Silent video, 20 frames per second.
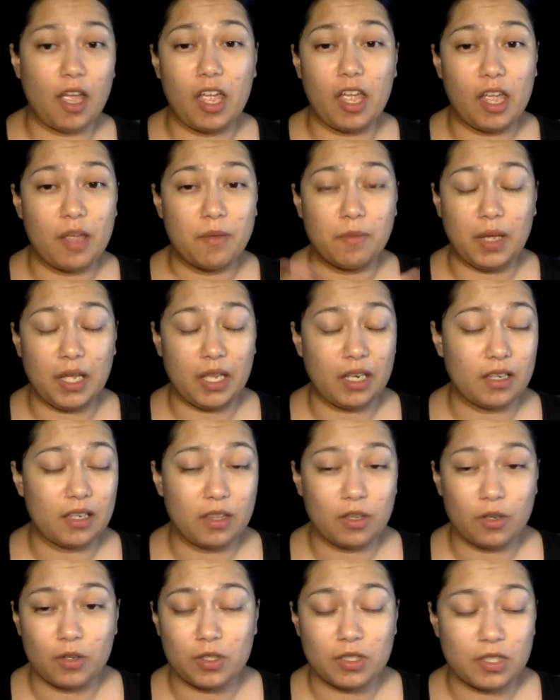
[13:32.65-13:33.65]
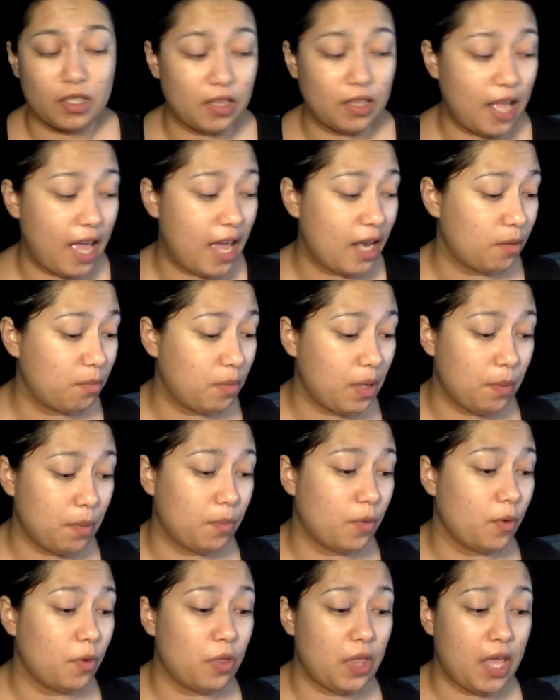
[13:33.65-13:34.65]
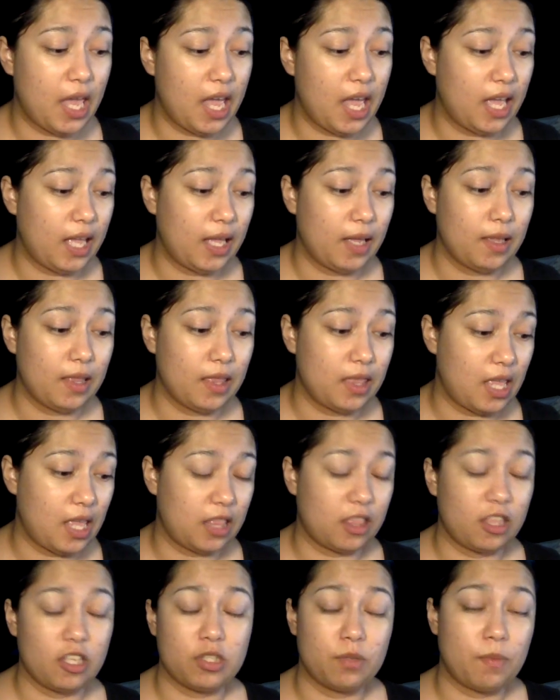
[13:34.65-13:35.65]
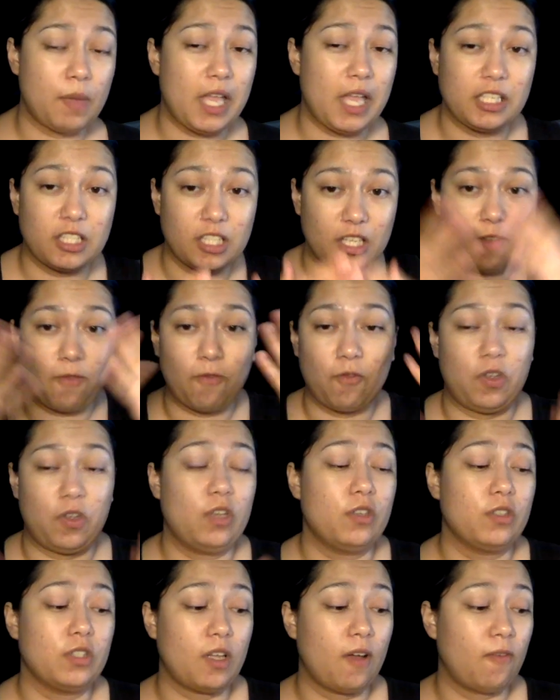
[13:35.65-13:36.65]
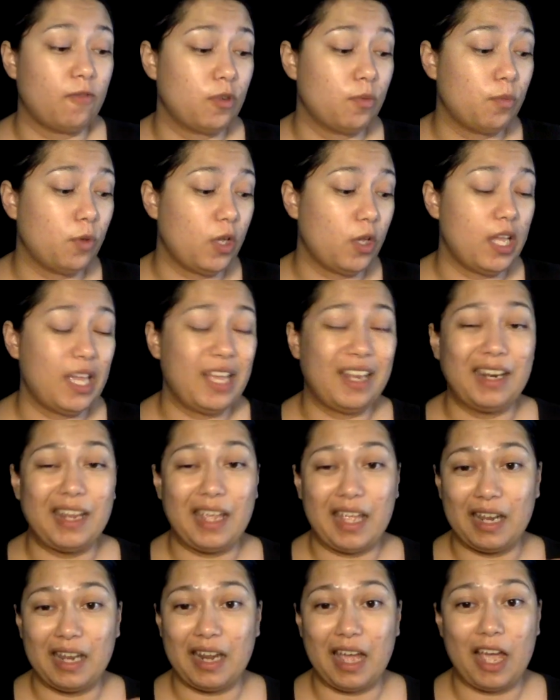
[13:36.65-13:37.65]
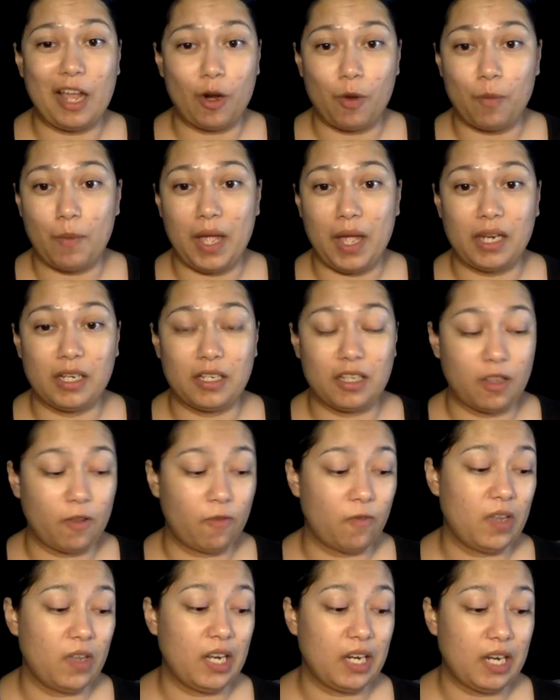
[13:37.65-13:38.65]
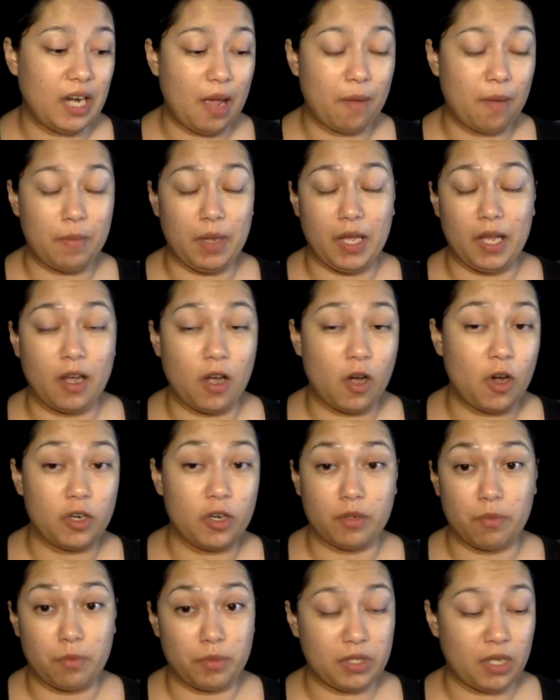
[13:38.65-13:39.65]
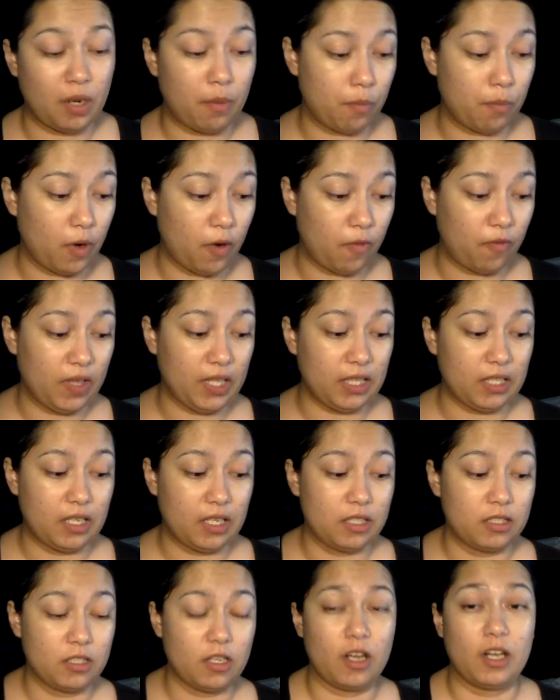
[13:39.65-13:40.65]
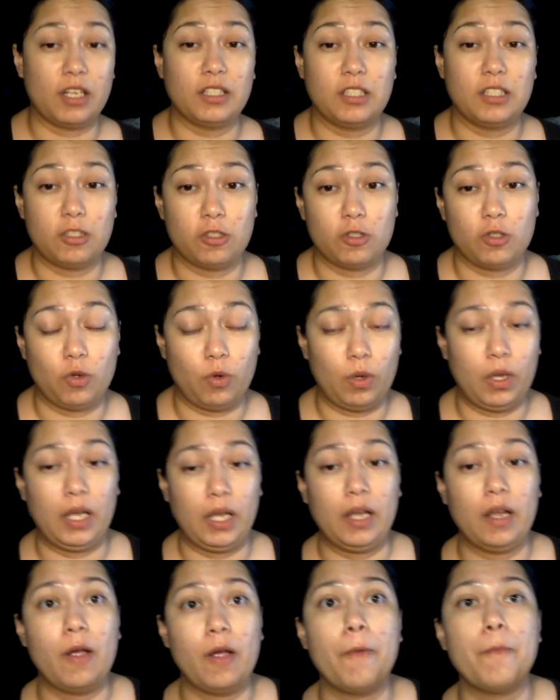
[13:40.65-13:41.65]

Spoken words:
I mean, there's a lot of people that this mask feels comfortable in, and I don't mind the fitting not being 100% perfect, as long as it's doing